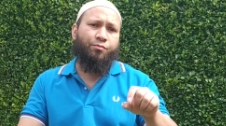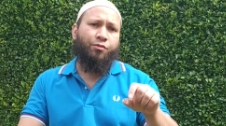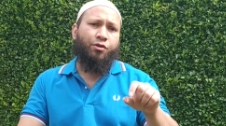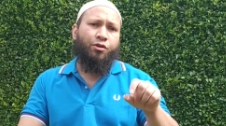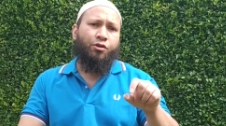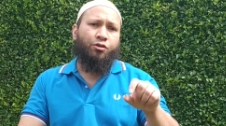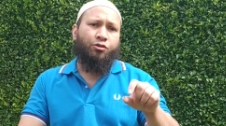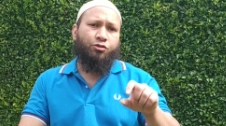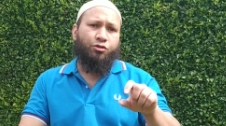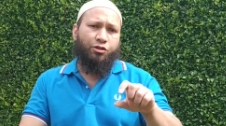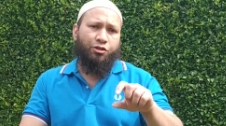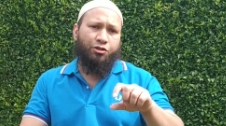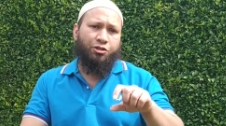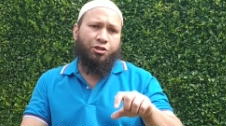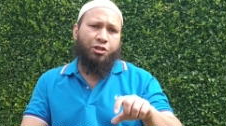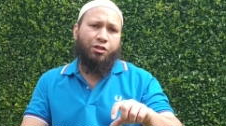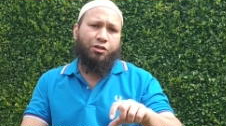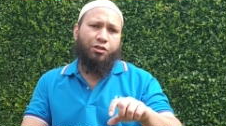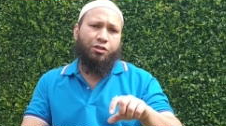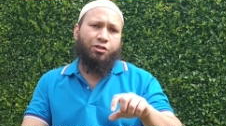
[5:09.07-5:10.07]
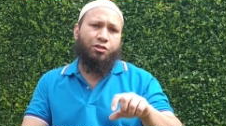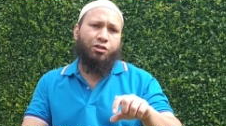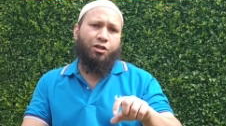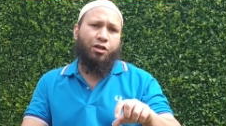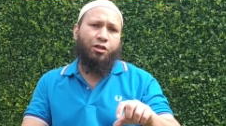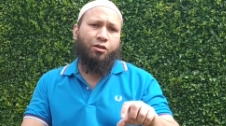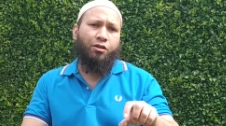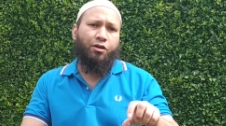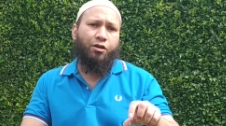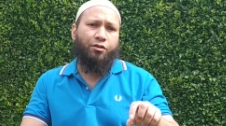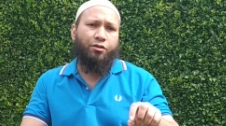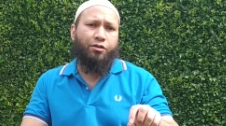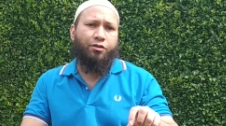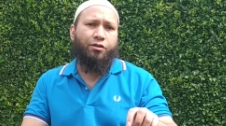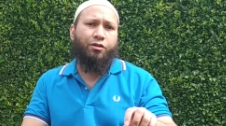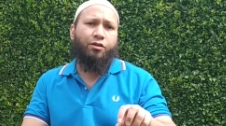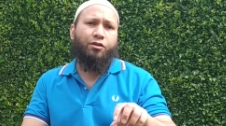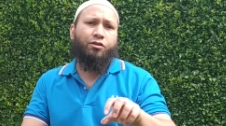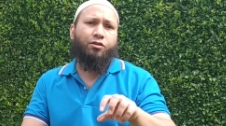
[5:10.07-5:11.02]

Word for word: so they'll shed their shell and then they'll